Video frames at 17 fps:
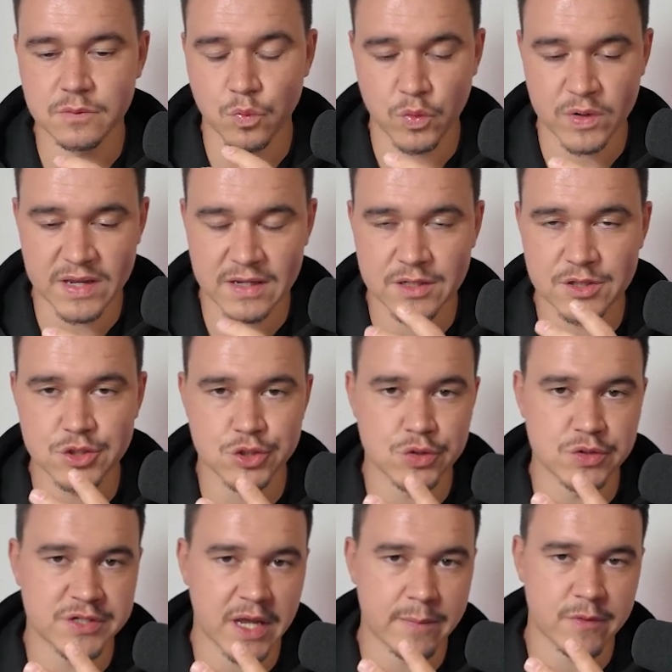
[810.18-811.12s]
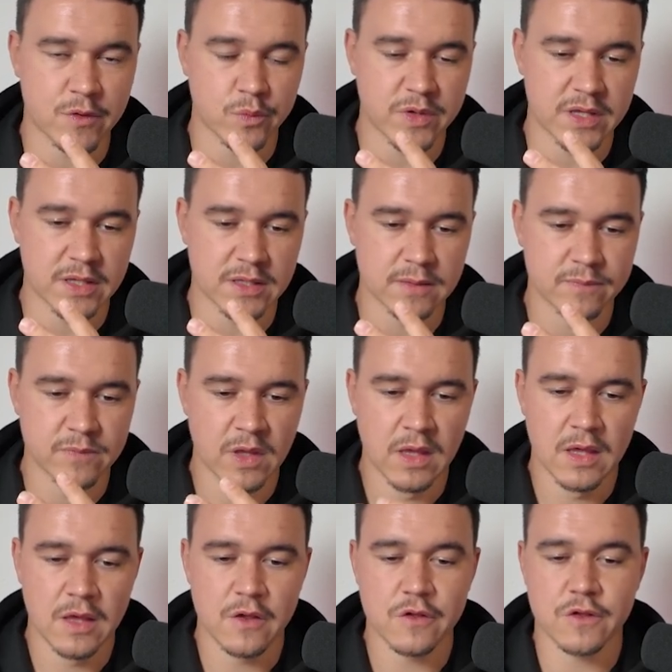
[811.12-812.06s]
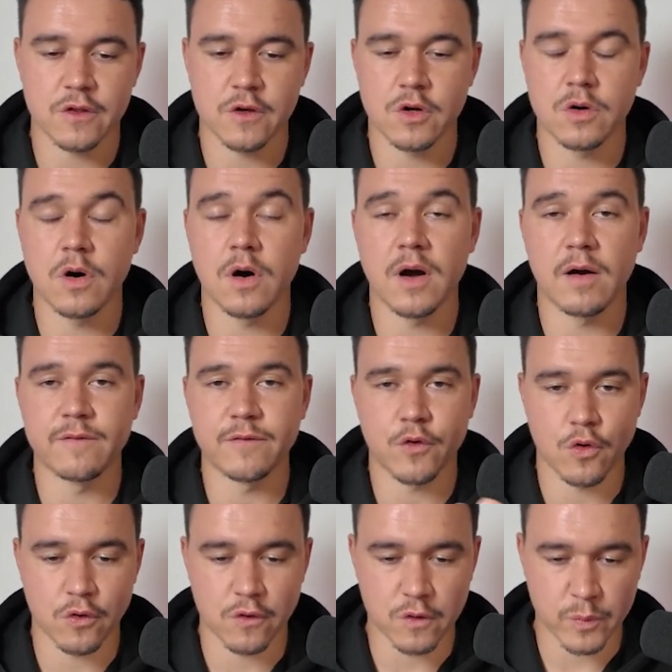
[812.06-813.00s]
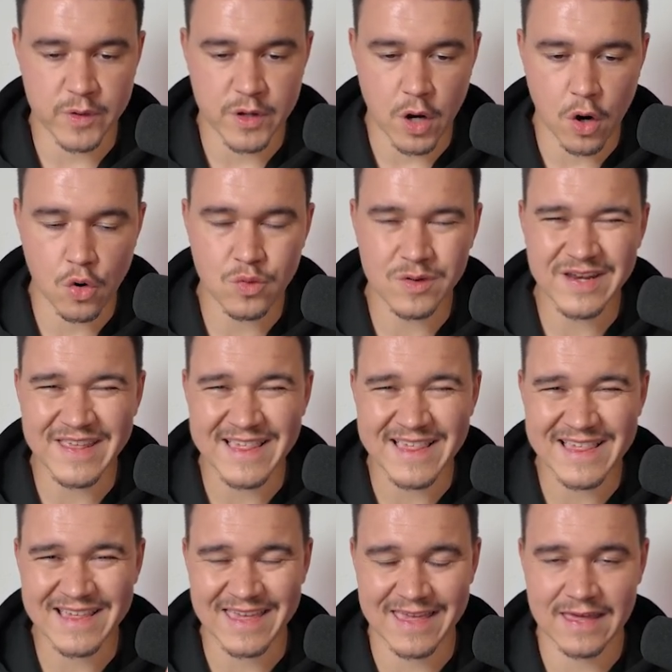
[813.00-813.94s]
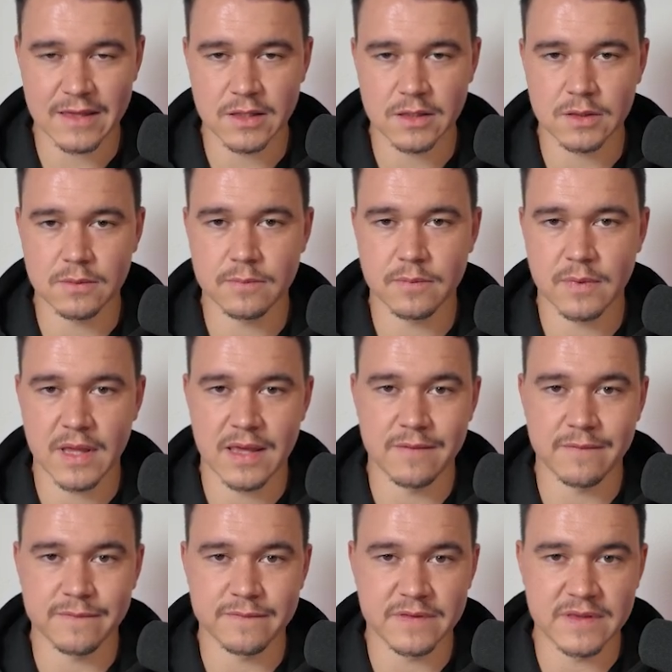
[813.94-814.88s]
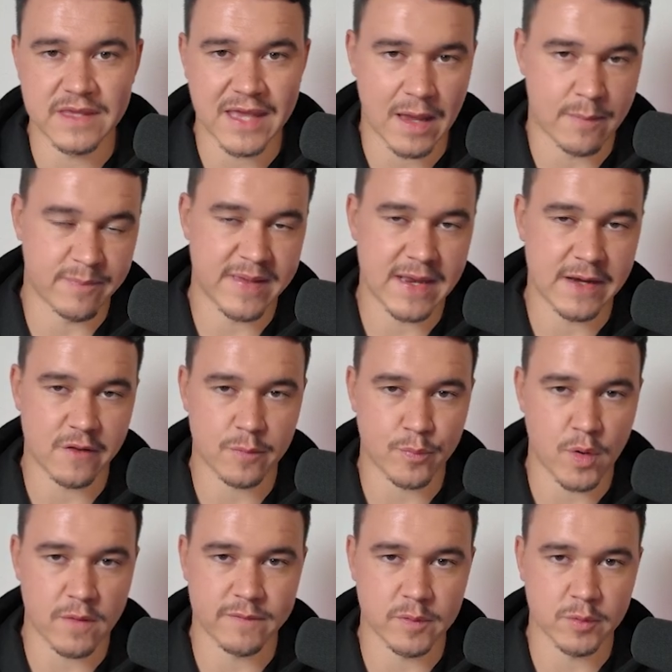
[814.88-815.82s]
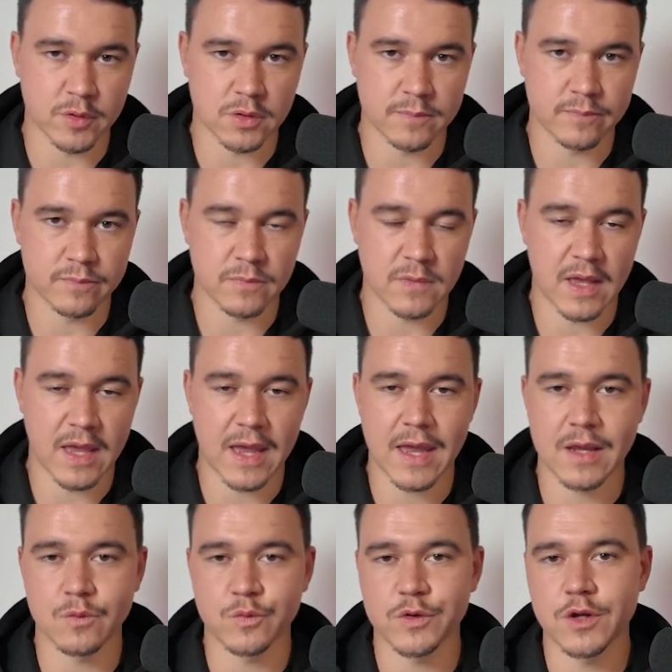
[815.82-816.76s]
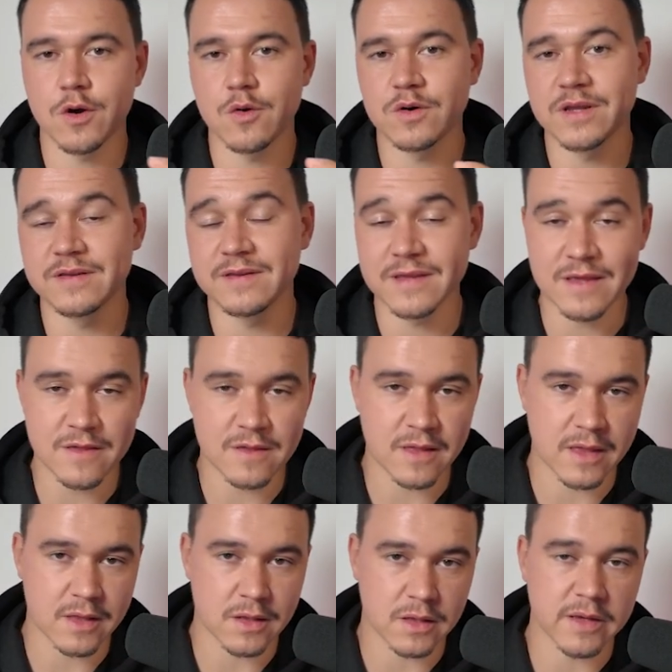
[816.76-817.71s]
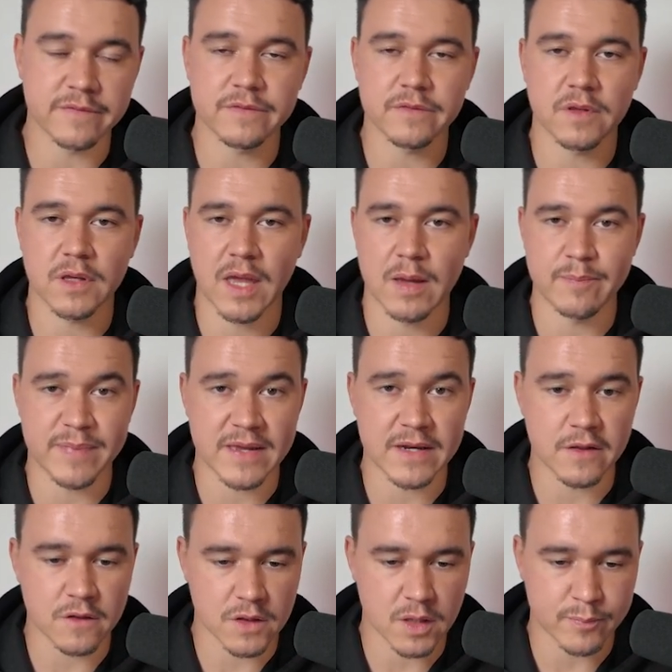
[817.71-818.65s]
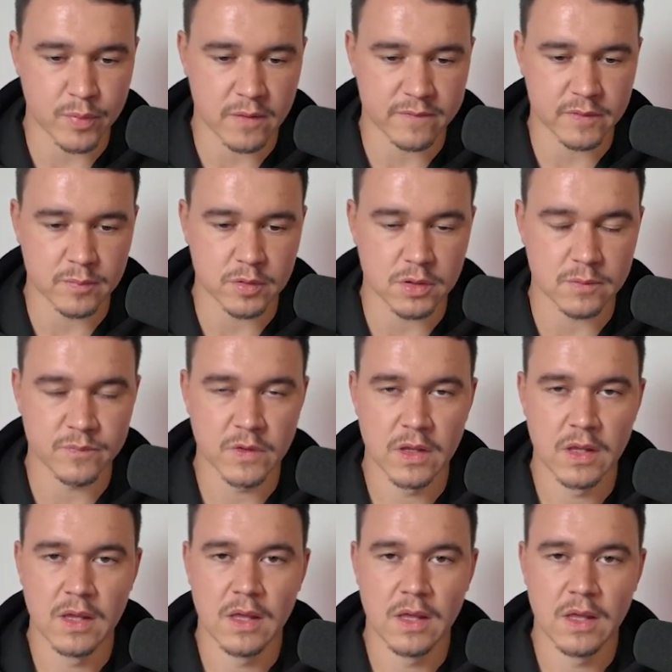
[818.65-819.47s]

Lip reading: week, 2 times a week. So of course, we only scale if the campaign is profitable, and we only descale if the campaign is not profitable.